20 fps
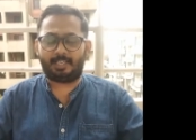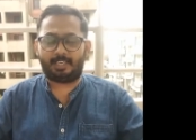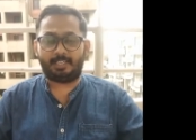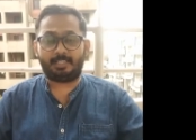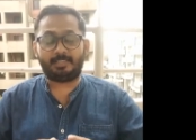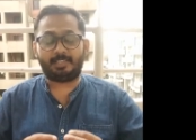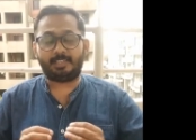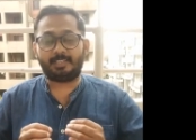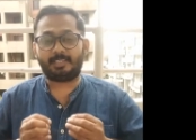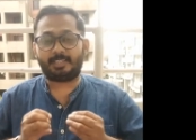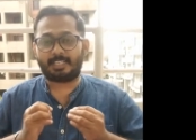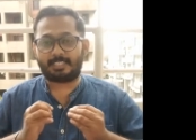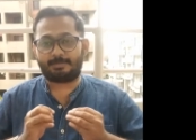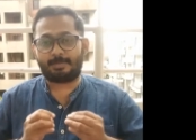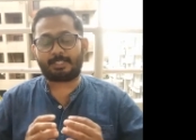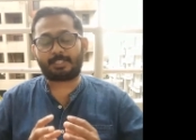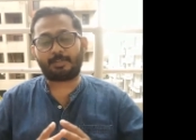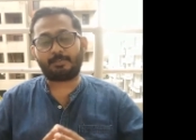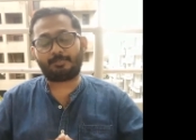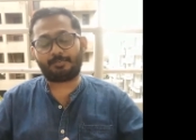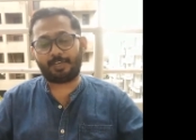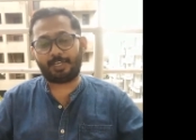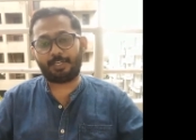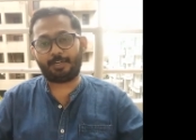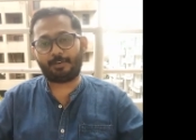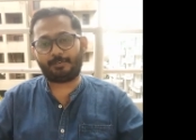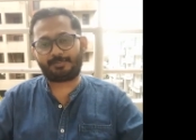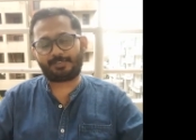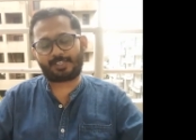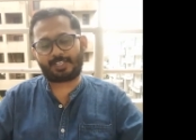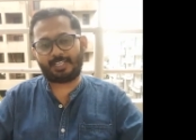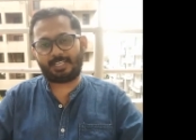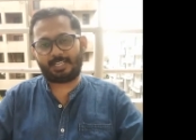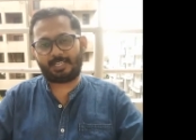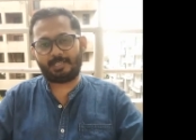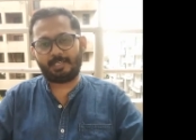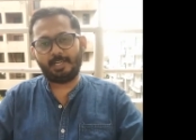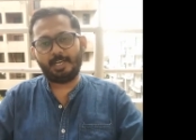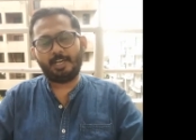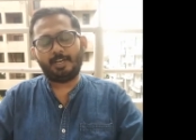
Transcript: in their respective field of study.